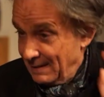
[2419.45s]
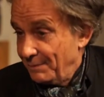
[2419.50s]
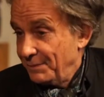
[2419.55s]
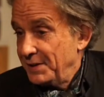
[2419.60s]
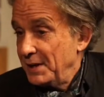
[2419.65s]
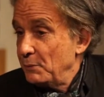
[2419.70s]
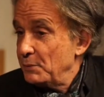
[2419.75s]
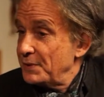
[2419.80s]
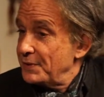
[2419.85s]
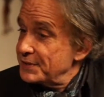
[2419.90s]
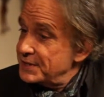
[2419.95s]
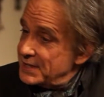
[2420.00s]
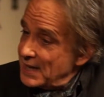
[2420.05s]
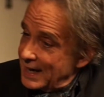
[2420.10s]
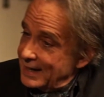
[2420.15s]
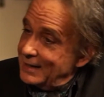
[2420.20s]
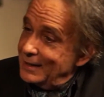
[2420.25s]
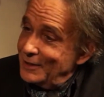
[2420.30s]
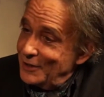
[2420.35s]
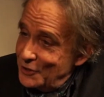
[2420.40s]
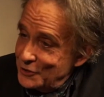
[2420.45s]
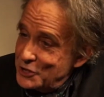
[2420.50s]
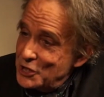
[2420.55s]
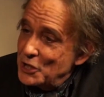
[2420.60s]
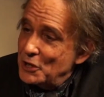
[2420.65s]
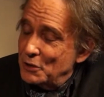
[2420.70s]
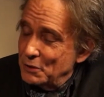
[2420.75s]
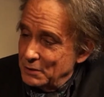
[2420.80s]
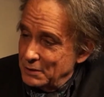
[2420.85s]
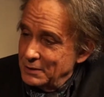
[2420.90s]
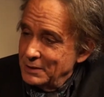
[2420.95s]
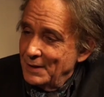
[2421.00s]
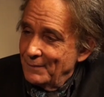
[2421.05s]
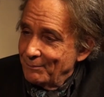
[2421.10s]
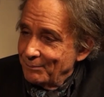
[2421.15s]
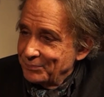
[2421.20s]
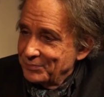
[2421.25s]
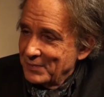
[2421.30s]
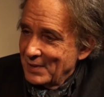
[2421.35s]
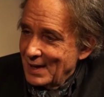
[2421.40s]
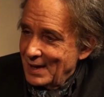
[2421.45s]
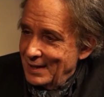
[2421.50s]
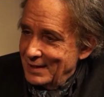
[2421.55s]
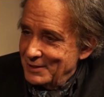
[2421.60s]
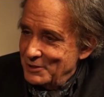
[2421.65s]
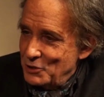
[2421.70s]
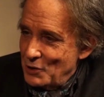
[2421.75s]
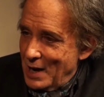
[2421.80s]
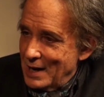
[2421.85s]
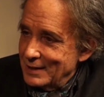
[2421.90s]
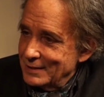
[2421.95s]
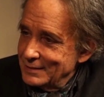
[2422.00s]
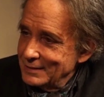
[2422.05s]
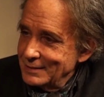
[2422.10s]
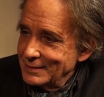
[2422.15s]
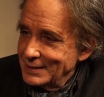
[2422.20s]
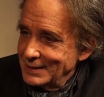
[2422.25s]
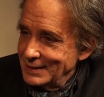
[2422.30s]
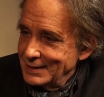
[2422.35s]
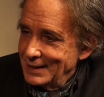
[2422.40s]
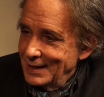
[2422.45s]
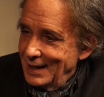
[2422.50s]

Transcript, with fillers: There were the psychological trials,